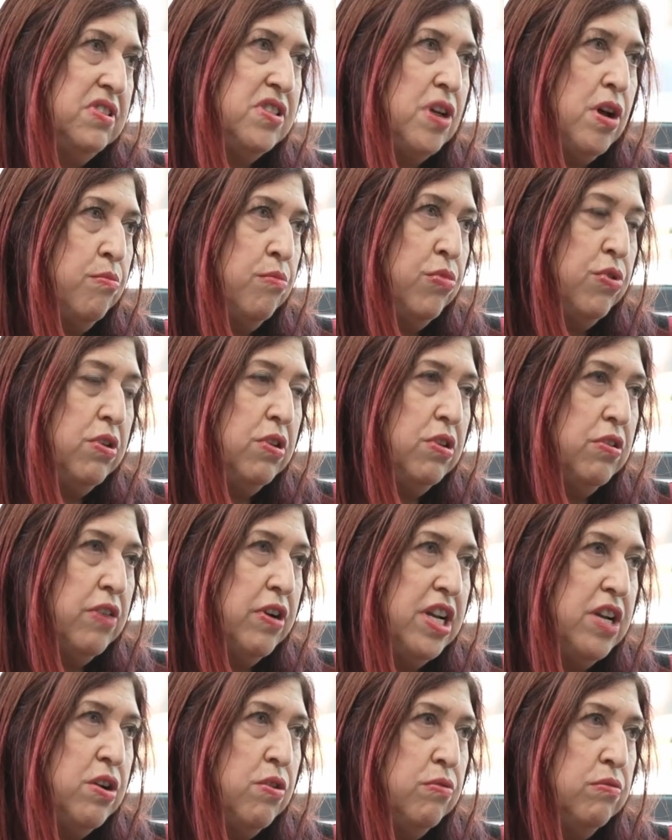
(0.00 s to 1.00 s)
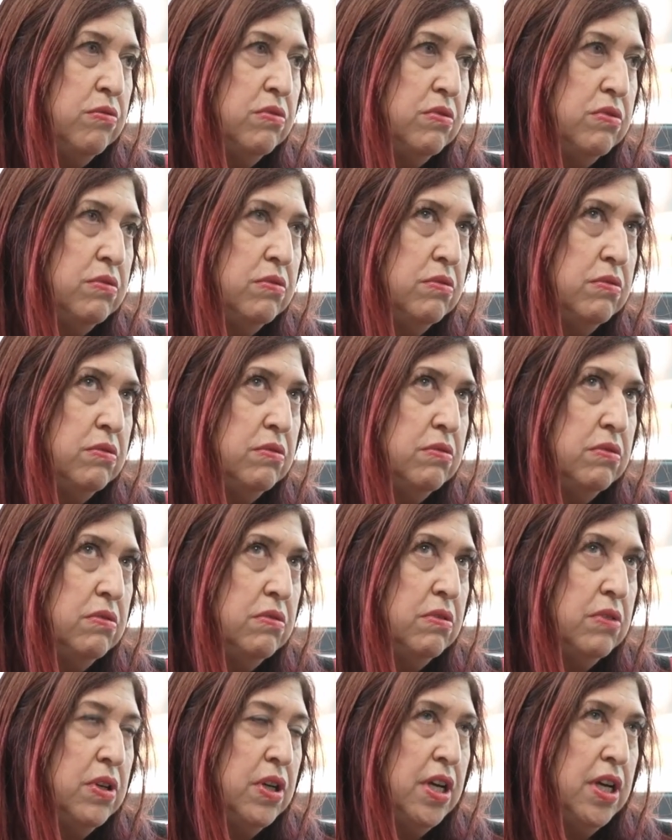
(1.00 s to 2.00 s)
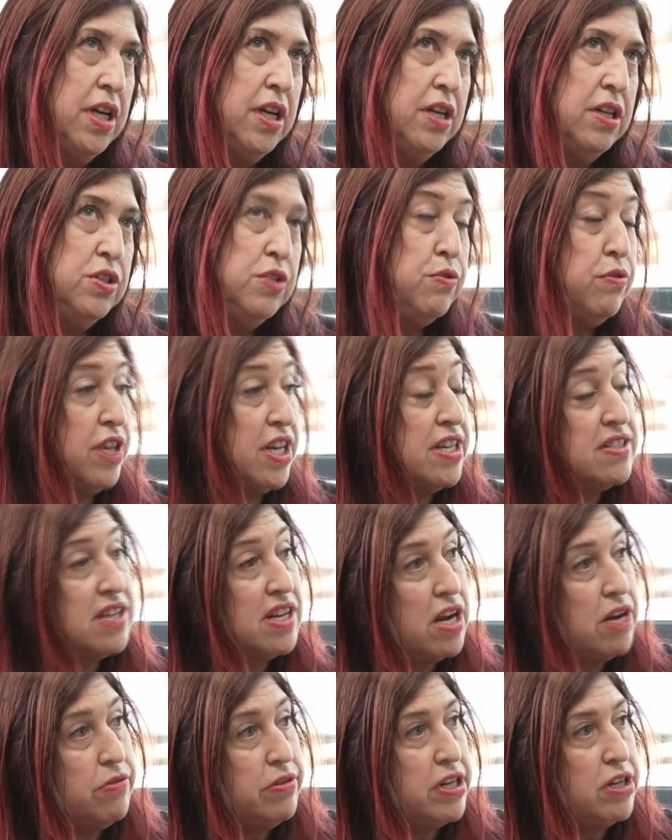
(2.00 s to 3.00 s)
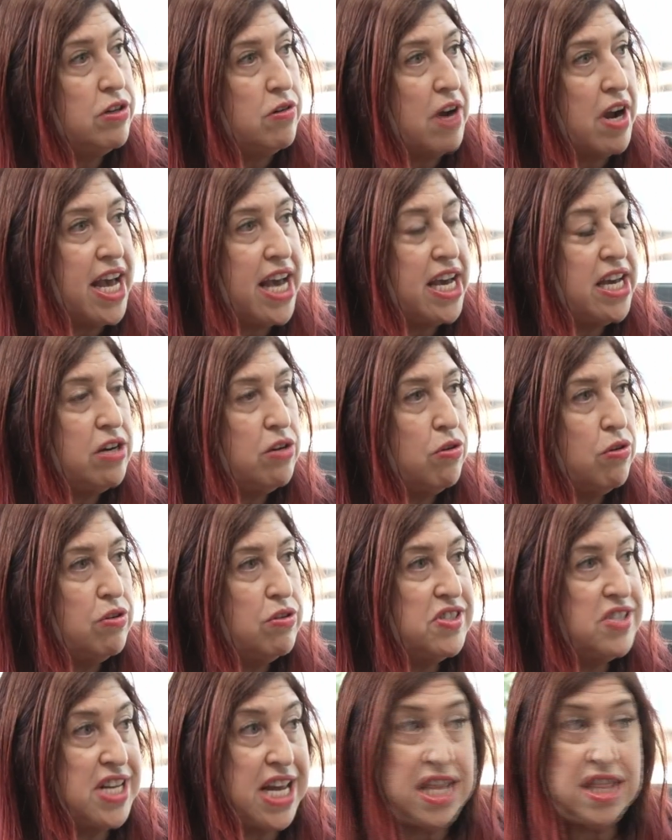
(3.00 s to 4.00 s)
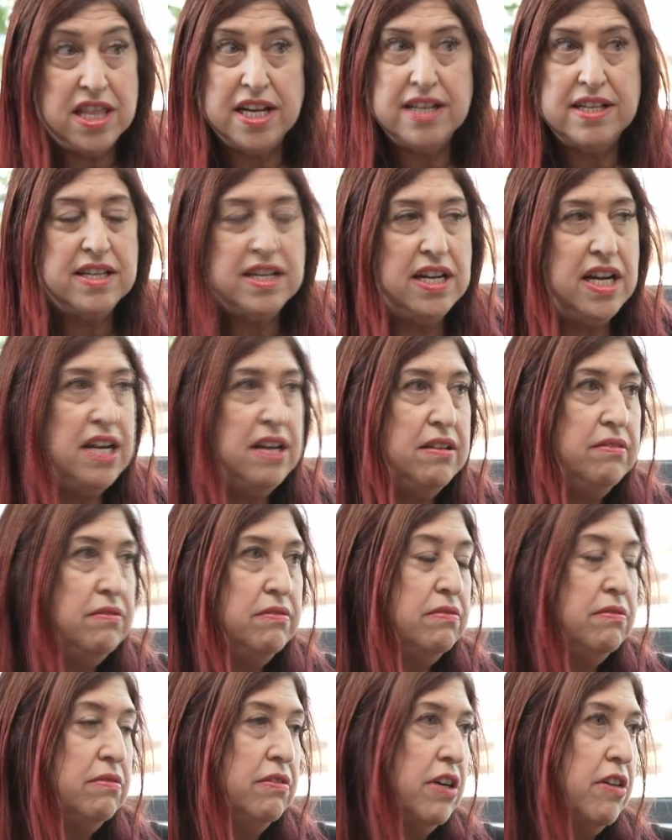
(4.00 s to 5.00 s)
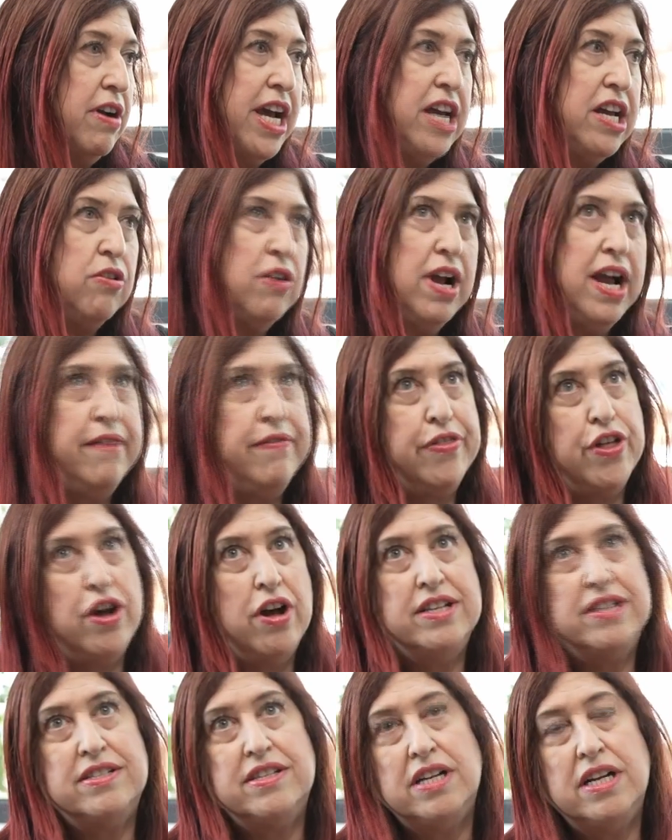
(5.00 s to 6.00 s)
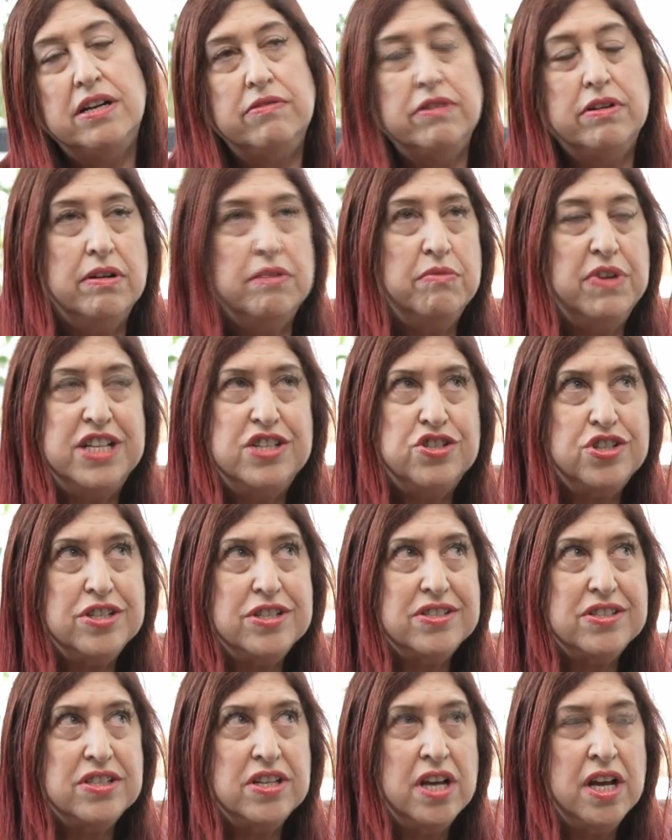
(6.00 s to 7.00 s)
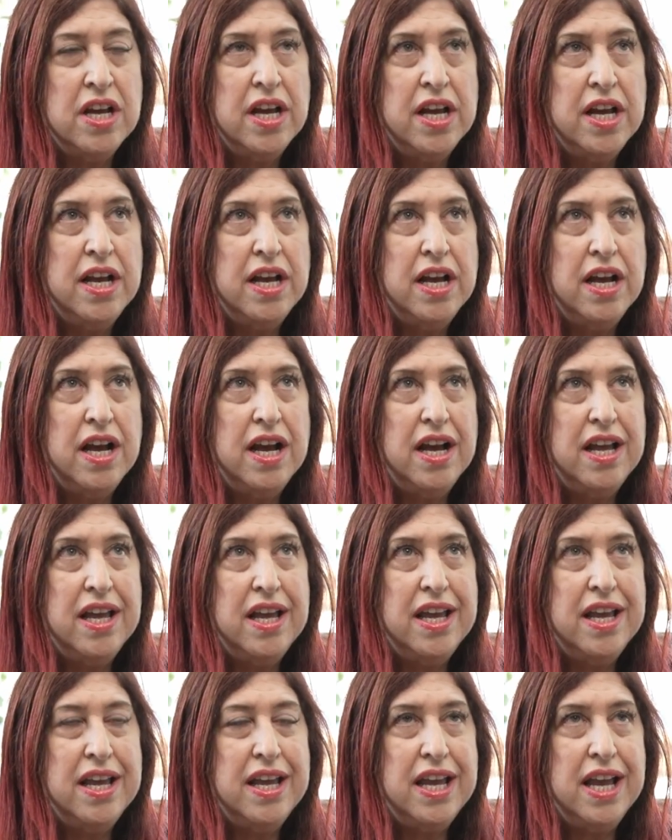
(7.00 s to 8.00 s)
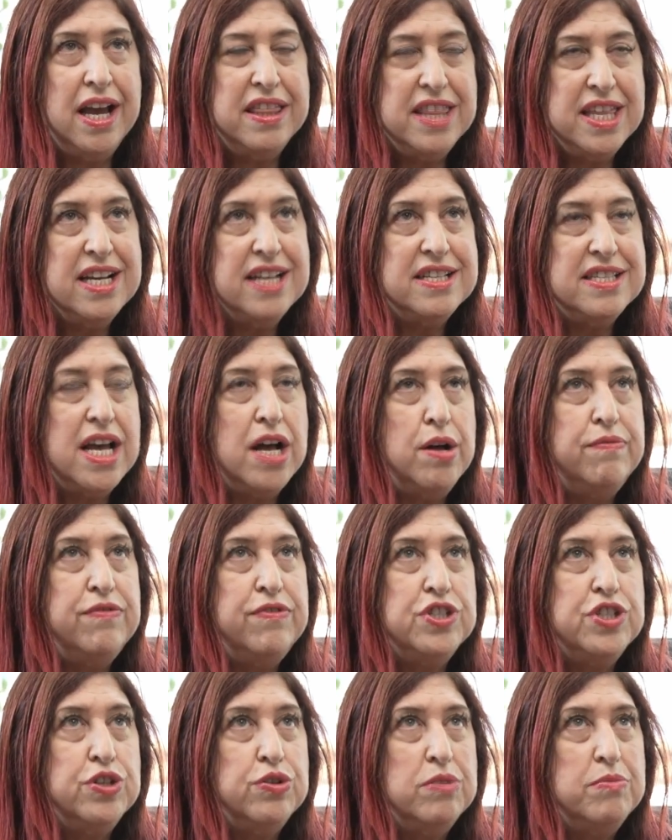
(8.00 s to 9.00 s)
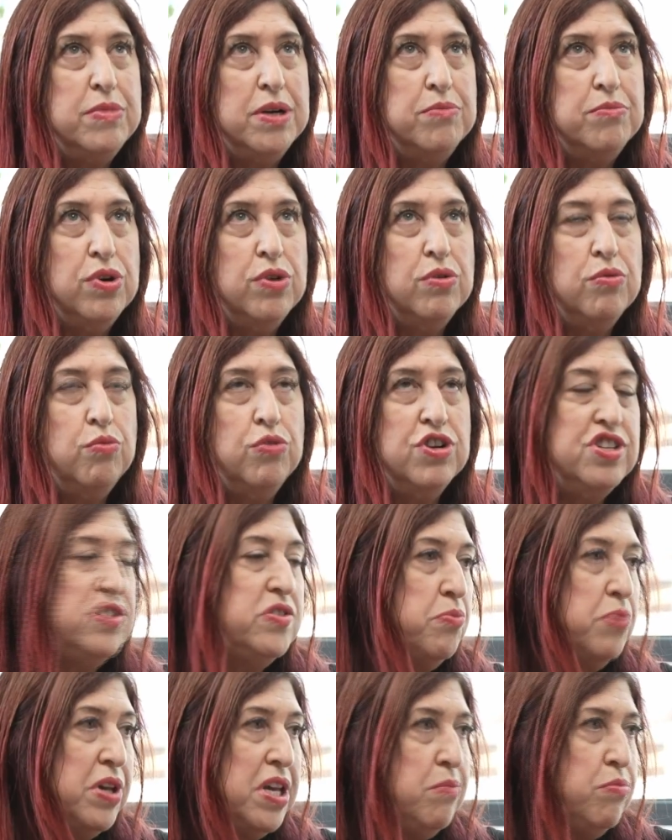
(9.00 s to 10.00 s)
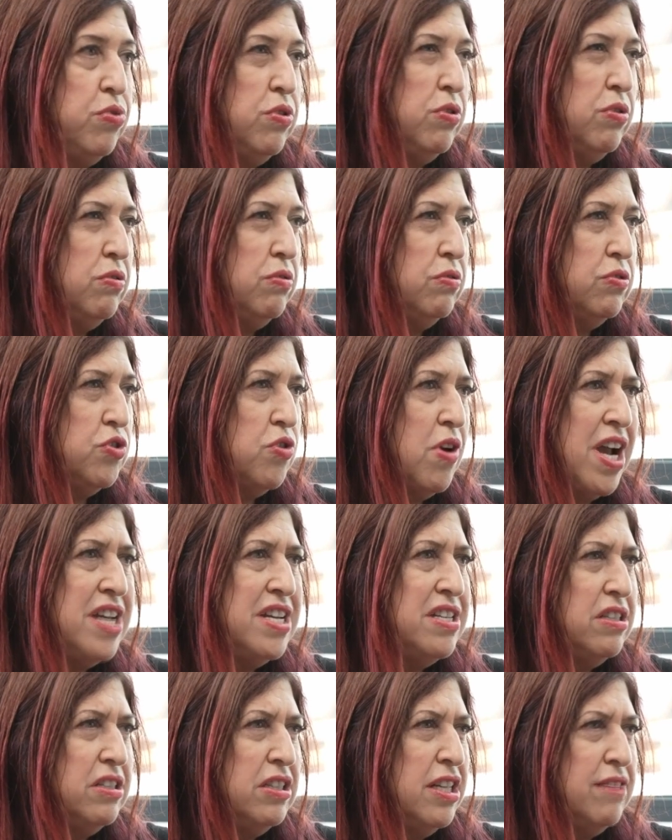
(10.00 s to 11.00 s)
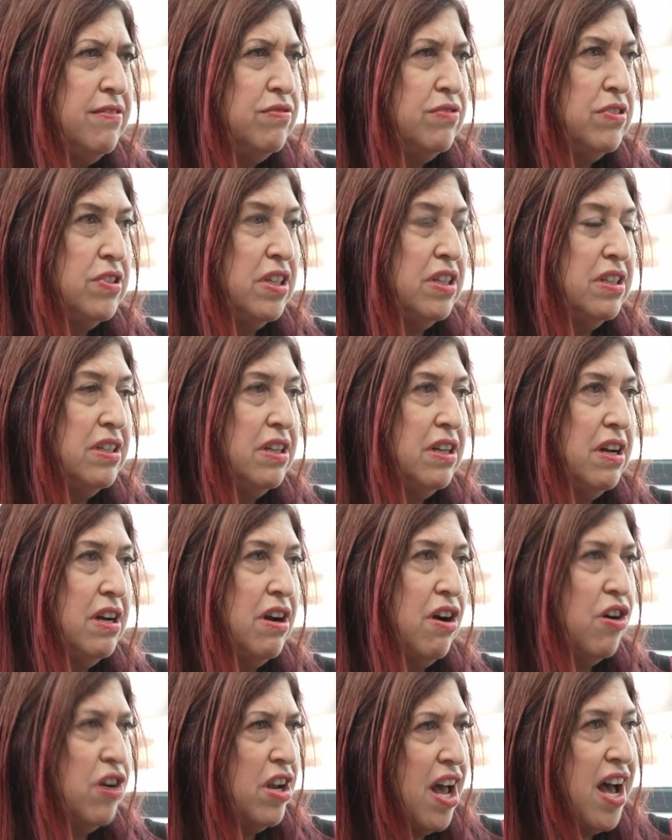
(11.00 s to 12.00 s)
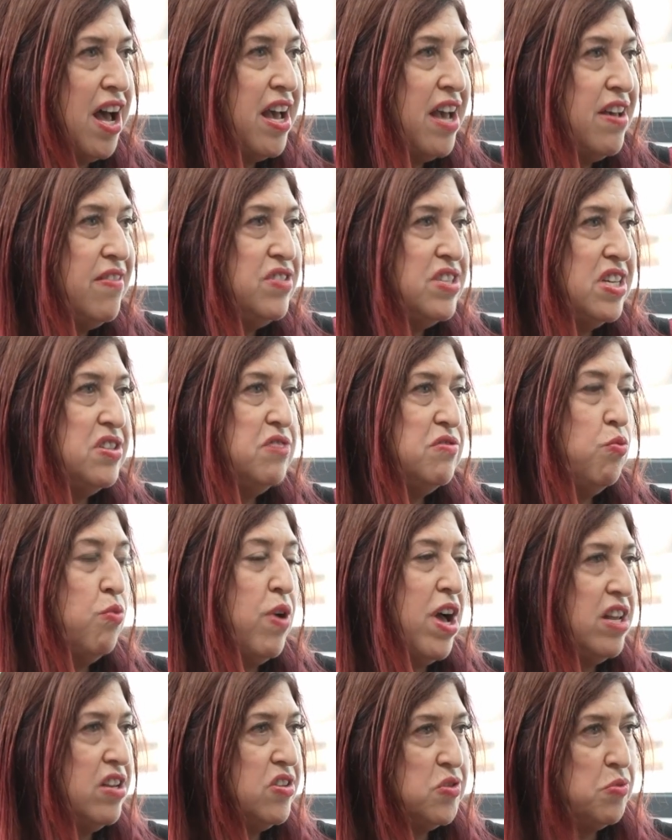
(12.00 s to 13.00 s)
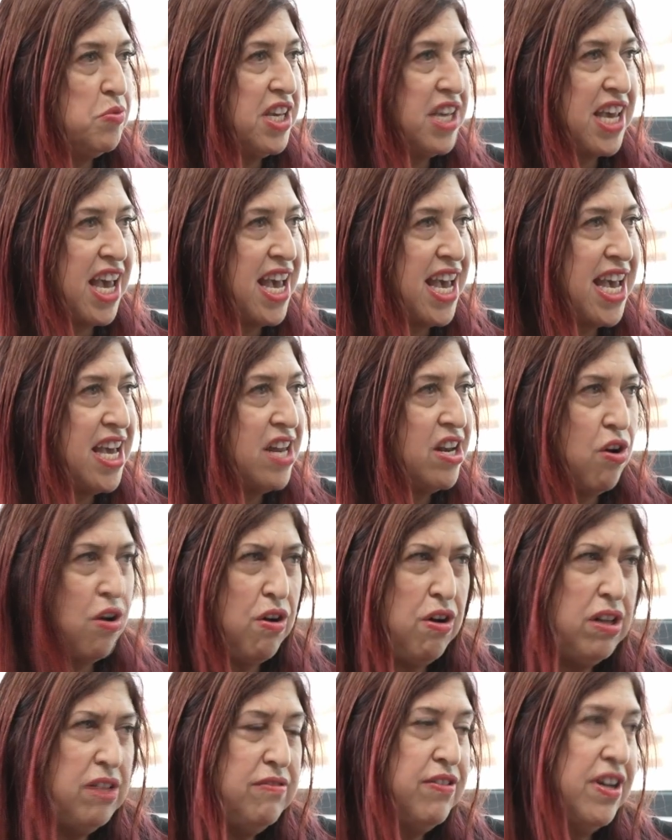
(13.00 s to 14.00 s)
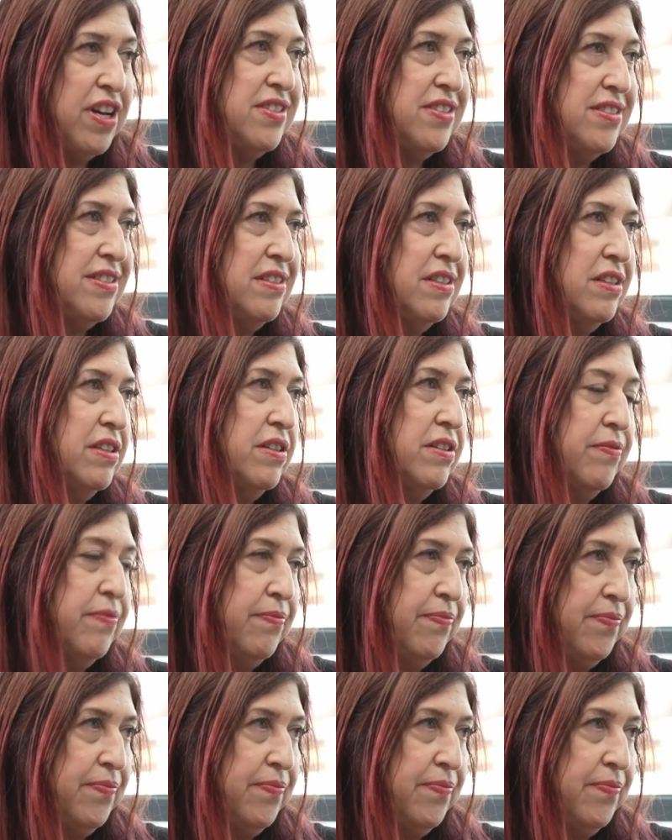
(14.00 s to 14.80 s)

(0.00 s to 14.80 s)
stumble or I don't yeah. do things that I regret or mm. say mm-hmm. things that I mm-hmm. regret or have thoughts that I, it's just, I think it's helpful to remember we're just people trying to live our lives as yeah. well as we can, all of us.